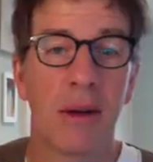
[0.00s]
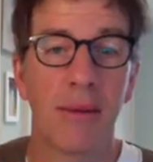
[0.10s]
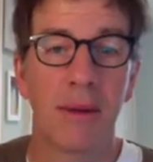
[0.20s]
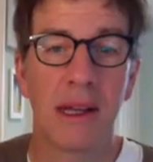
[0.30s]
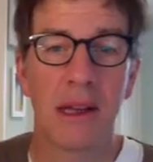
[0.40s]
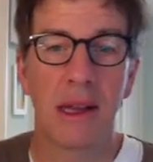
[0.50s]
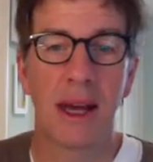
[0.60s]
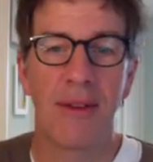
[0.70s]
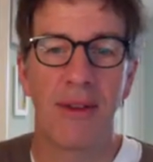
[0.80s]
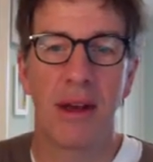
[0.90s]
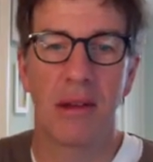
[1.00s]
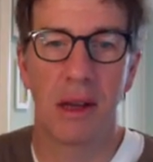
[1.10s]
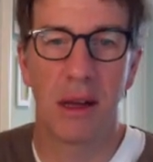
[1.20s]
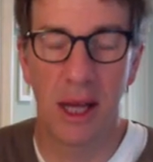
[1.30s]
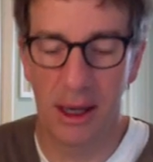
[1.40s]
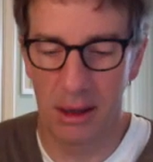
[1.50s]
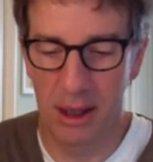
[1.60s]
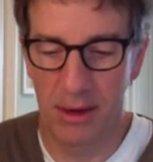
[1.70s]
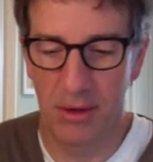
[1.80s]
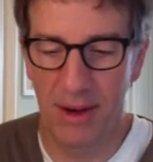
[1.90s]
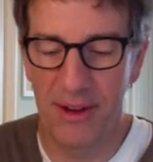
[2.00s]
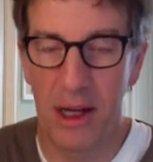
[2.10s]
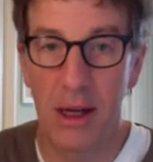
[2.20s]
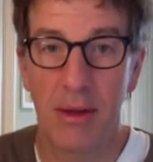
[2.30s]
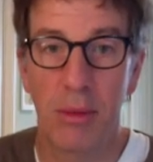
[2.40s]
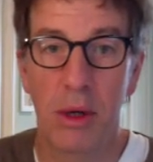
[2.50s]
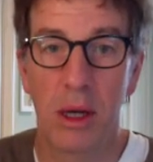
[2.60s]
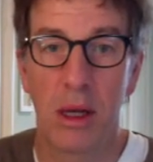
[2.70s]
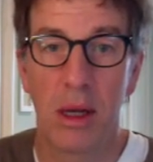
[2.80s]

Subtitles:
can we save it as a thing like traffic lights 1?